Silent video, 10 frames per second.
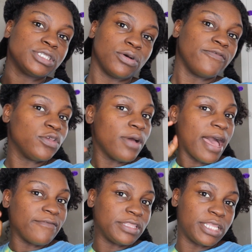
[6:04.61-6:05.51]
So if you
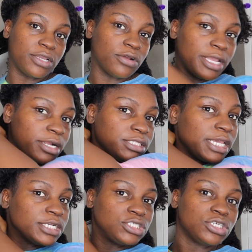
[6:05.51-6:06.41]
have a thicker hair
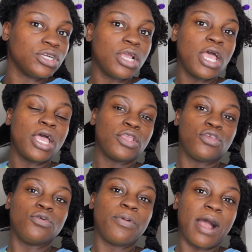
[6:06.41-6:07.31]
texture,
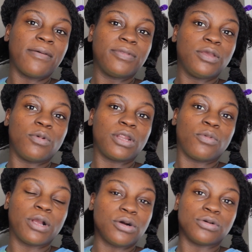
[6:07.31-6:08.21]
you probably want to
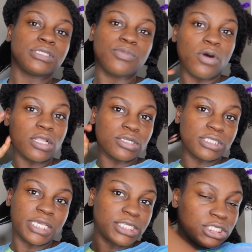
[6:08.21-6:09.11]
work on smaller
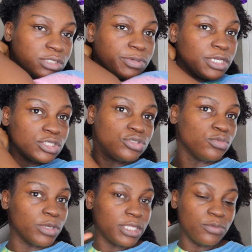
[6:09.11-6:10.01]
sections because you
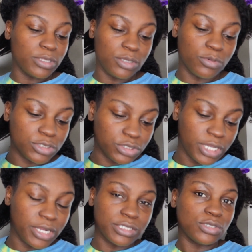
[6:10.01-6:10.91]
really want your
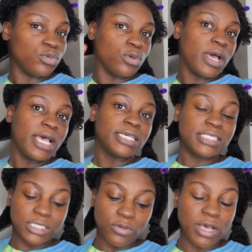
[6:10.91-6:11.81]
hair to
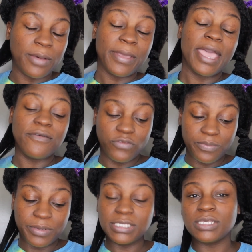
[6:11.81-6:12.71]
soak up
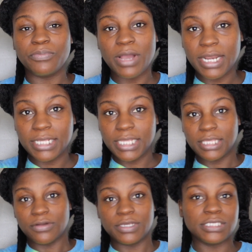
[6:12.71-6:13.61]
every piece of product that
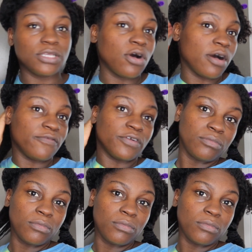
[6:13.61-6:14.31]
there is to offer.